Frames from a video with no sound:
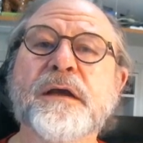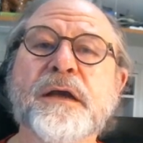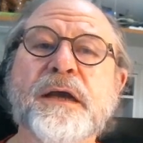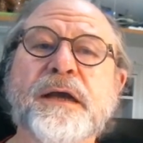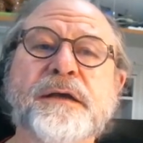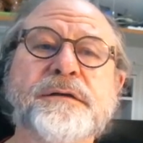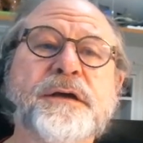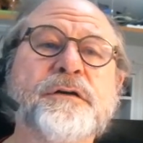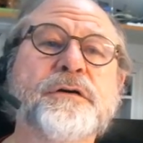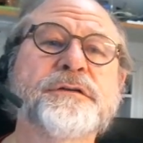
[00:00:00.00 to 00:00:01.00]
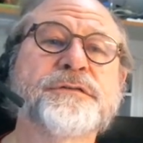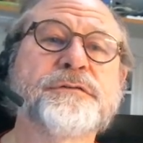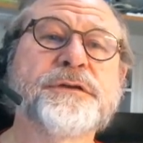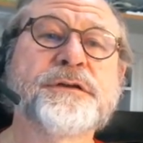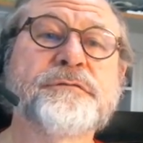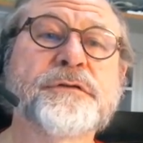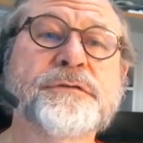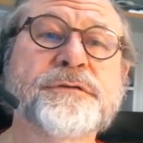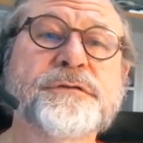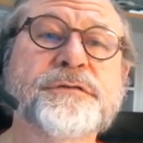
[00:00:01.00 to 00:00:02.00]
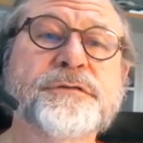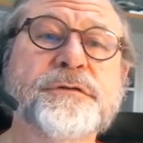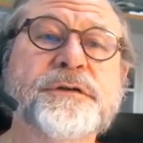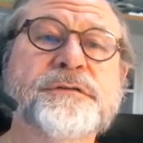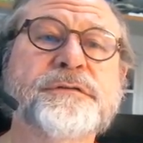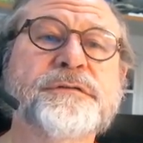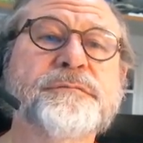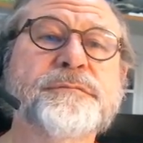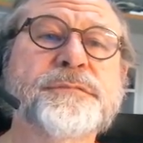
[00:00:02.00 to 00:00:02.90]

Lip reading: and I also need a voltage source.